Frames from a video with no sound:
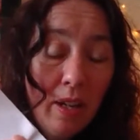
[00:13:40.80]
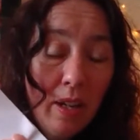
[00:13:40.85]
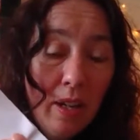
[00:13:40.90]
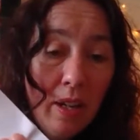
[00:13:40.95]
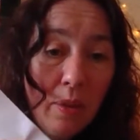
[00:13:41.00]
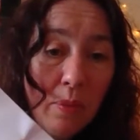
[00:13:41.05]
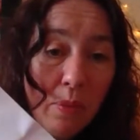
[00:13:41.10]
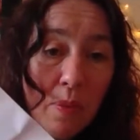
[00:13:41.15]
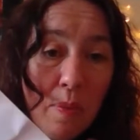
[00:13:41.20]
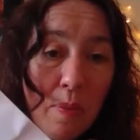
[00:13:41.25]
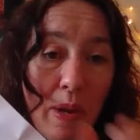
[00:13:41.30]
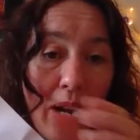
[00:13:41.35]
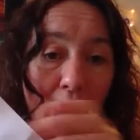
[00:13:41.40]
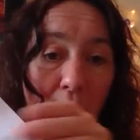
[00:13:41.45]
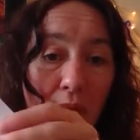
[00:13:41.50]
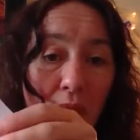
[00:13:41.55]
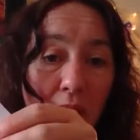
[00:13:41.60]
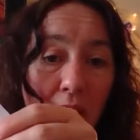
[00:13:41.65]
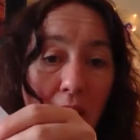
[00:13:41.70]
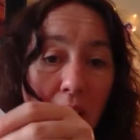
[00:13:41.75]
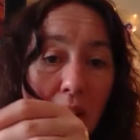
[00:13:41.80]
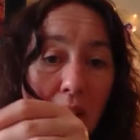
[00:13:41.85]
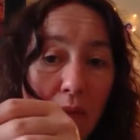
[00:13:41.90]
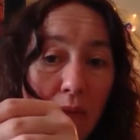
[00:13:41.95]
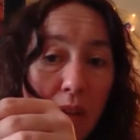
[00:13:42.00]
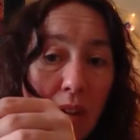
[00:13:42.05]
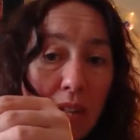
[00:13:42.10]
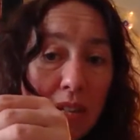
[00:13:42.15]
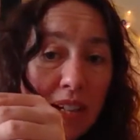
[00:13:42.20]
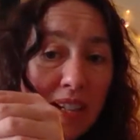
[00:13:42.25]
and it would be lovely
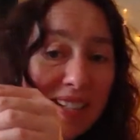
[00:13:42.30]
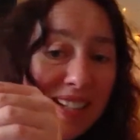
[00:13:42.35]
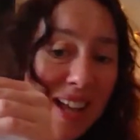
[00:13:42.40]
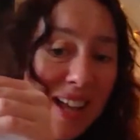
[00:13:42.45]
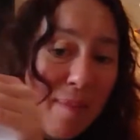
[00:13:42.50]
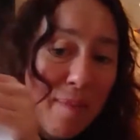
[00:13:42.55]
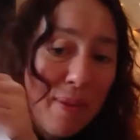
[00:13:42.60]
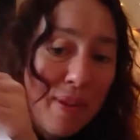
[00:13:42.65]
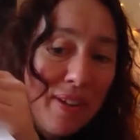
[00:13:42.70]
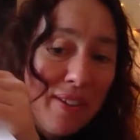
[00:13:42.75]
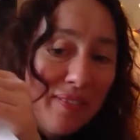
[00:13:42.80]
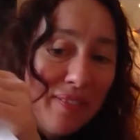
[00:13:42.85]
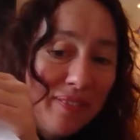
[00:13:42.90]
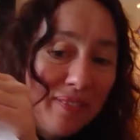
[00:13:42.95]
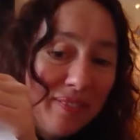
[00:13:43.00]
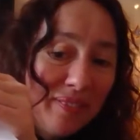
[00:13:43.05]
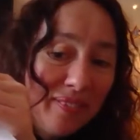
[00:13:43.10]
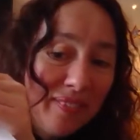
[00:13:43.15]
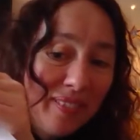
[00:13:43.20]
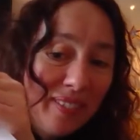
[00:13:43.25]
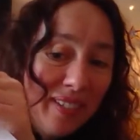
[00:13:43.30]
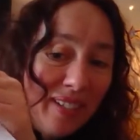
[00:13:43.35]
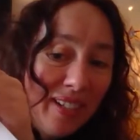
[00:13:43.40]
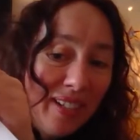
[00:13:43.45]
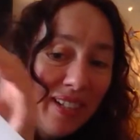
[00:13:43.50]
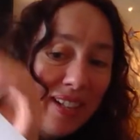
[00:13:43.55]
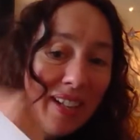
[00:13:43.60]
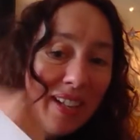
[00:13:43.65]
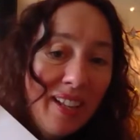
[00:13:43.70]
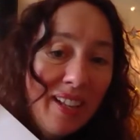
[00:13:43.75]
if it does happen
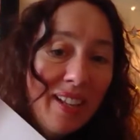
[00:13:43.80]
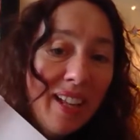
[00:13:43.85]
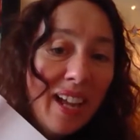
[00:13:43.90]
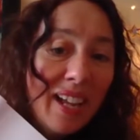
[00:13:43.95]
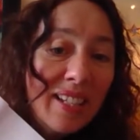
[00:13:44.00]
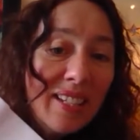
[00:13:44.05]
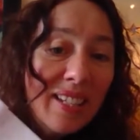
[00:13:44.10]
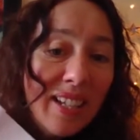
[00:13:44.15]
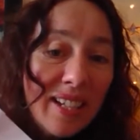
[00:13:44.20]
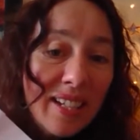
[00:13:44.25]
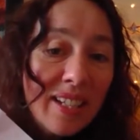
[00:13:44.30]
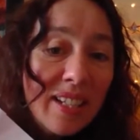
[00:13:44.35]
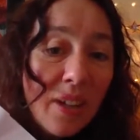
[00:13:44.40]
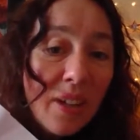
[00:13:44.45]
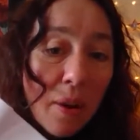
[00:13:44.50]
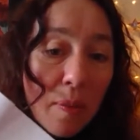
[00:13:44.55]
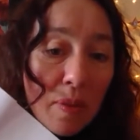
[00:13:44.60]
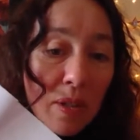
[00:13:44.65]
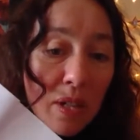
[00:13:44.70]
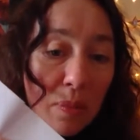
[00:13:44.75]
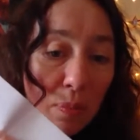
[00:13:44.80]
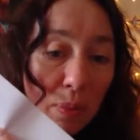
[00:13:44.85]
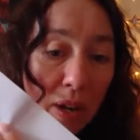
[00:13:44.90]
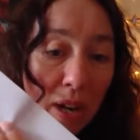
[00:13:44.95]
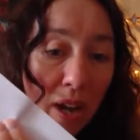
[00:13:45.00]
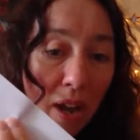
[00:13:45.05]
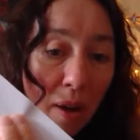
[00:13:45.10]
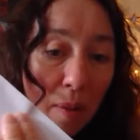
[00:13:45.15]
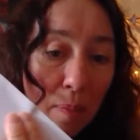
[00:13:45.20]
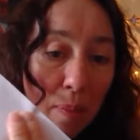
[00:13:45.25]
that's it so i'm just
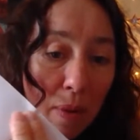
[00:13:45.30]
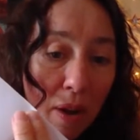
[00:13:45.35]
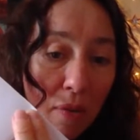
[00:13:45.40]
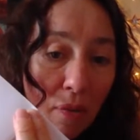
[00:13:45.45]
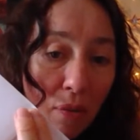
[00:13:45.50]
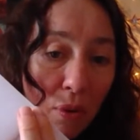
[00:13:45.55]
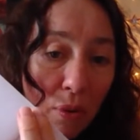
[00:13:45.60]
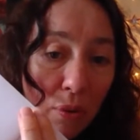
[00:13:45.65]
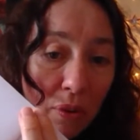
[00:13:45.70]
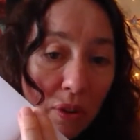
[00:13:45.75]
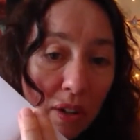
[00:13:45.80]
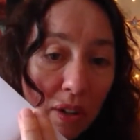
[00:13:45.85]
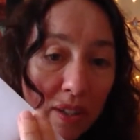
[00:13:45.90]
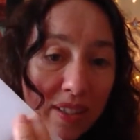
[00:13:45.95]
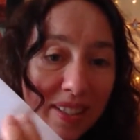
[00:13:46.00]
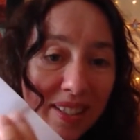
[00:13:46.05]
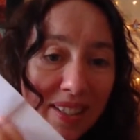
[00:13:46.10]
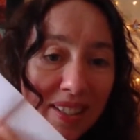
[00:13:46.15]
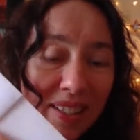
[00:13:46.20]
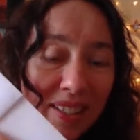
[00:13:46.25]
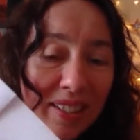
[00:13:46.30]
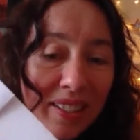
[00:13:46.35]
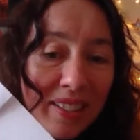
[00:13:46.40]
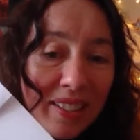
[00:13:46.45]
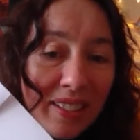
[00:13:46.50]
bringing up both corners